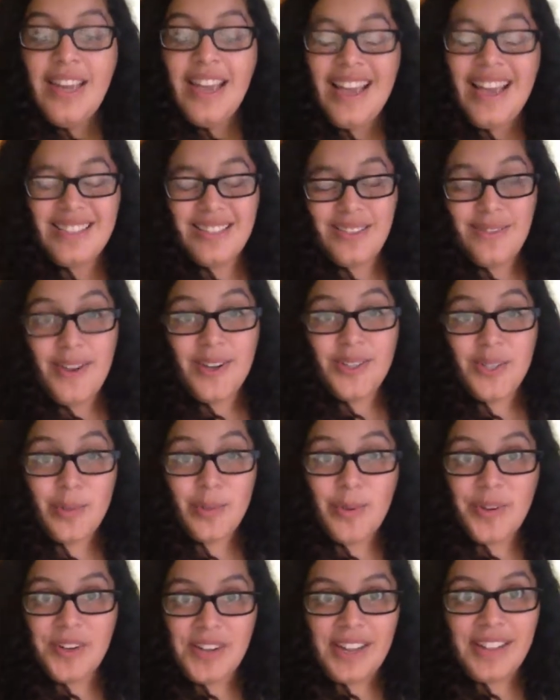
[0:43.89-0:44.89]
As of
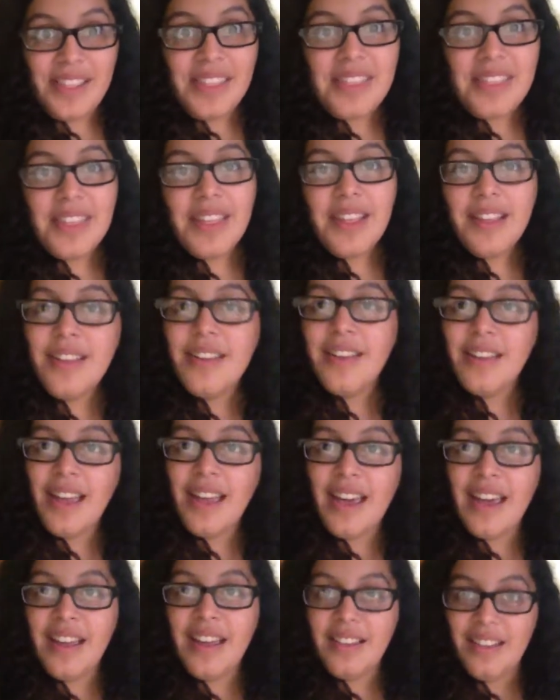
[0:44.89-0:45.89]
October 9th
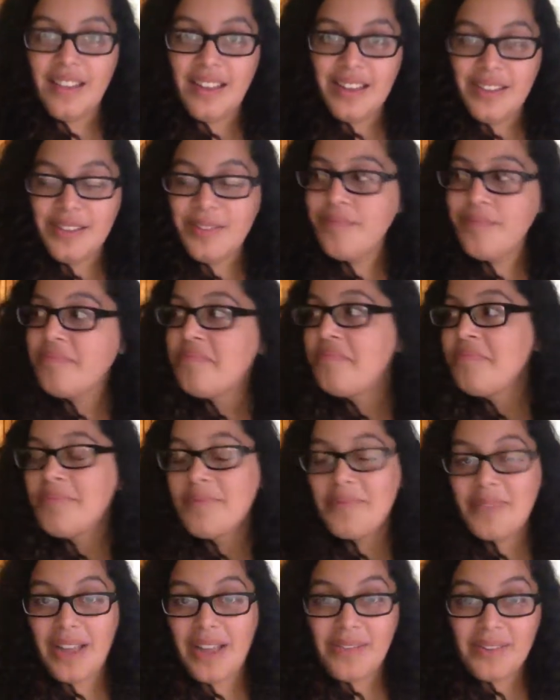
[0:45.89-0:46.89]
at like
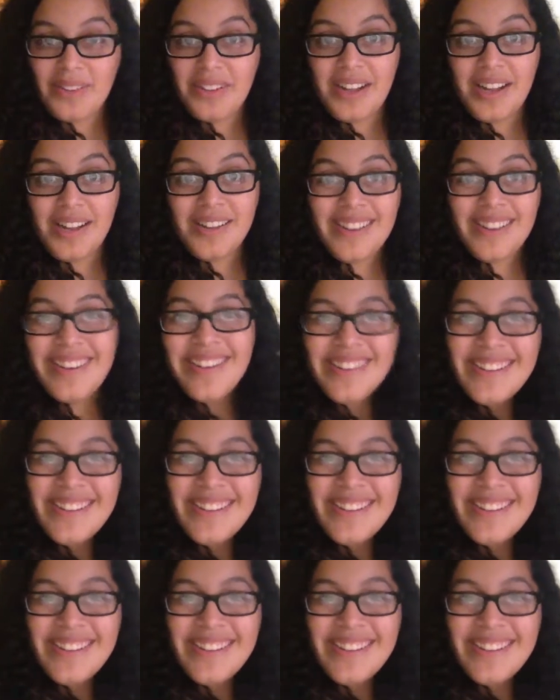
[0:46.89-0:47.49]
5 o'clock